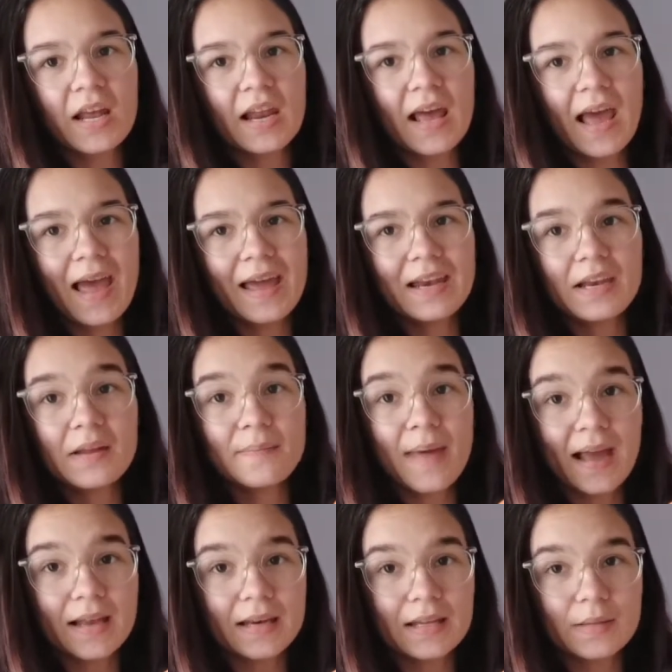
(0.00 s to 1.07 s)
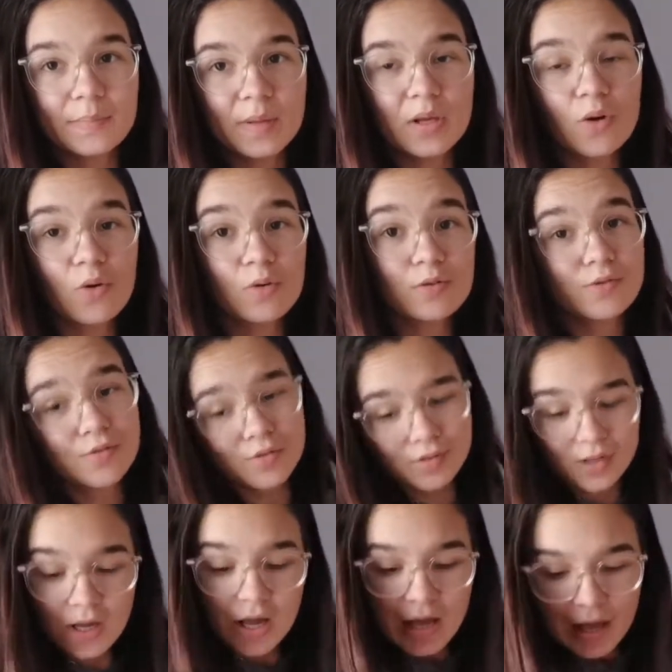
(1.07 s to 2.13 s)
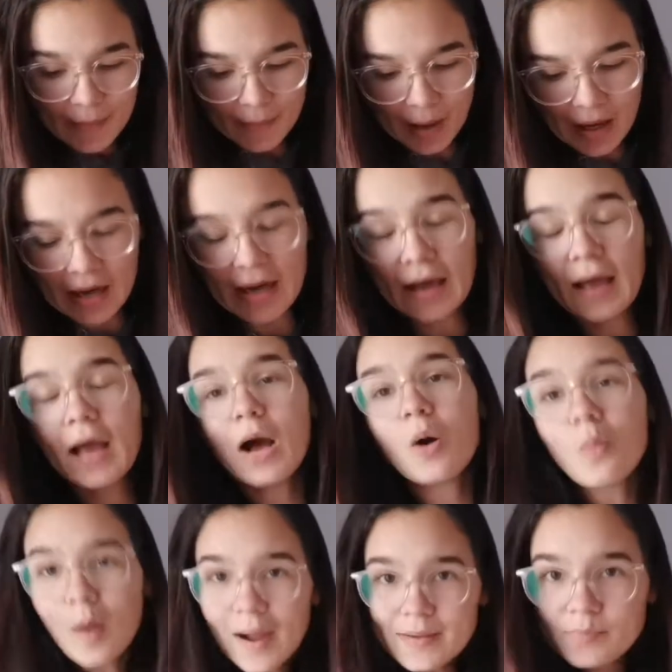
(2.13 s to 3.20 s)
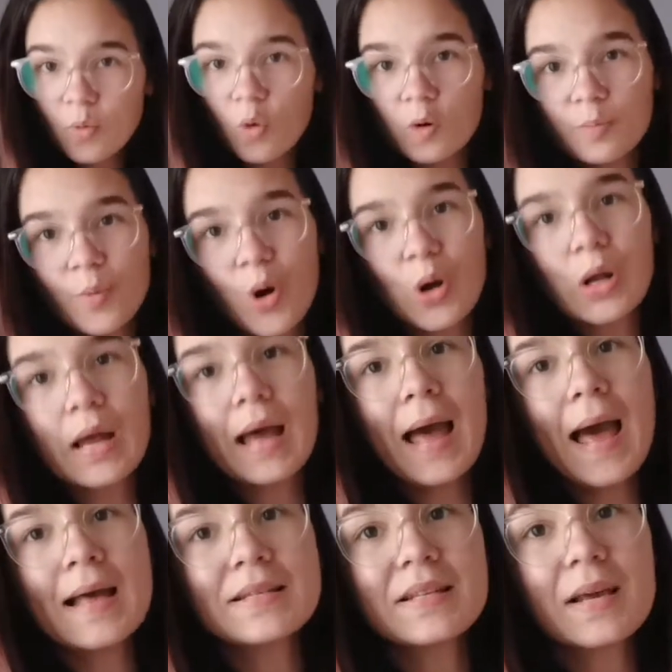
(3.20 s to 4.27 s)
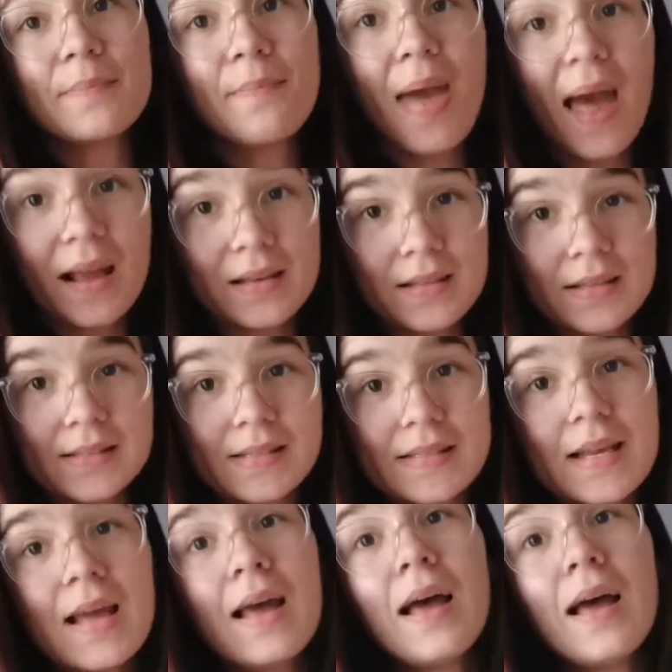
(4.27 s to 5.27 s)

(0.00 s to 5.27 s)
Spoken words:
and I added a magnet because my whiteboard marker has a magnet,